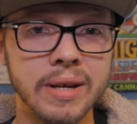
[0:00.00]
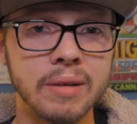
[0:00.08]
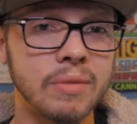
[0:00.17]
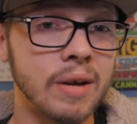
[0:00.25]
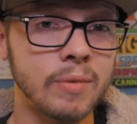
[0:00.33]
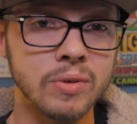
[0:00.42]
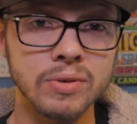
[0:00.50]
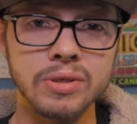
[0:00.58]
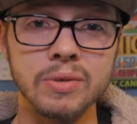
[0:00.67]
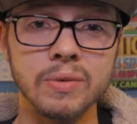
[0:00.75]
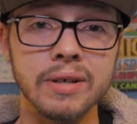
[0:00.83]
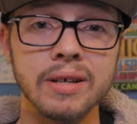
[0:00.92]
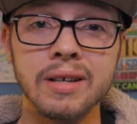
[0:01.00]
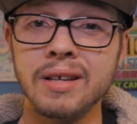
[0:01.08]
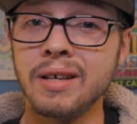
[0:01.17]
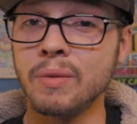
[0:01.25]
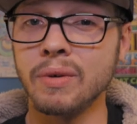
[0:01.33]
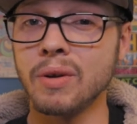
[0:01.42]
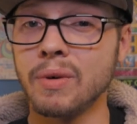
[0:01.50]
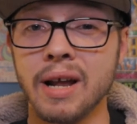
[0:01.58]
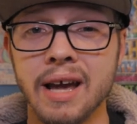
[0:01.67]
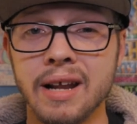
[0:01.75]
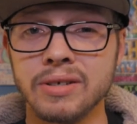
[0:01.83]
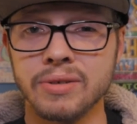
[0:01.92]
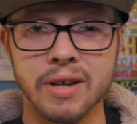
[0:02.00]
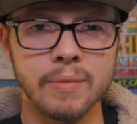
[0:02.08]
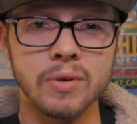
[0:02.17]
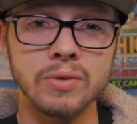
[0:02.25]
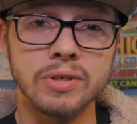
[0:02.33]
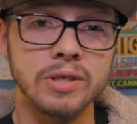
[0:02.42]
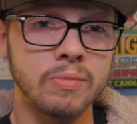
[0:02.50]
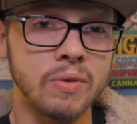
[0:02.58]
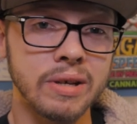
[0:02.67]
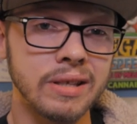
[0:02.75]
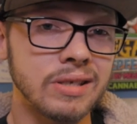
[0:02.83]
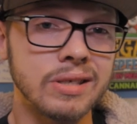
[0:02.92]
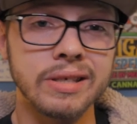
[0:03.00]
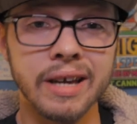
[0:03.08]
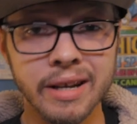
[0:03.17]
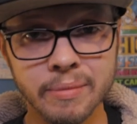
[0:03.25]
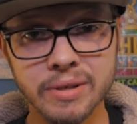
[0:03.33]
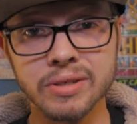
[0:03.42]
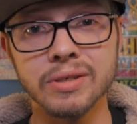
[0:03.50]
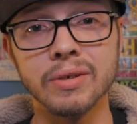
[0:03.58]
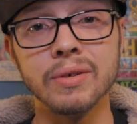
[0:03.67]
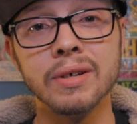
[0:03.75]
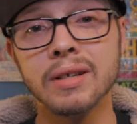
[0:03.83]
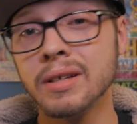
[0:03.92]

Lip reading: random chemicals to it. We don't wanna add extra chemicals and smoke it. This is cannabis, so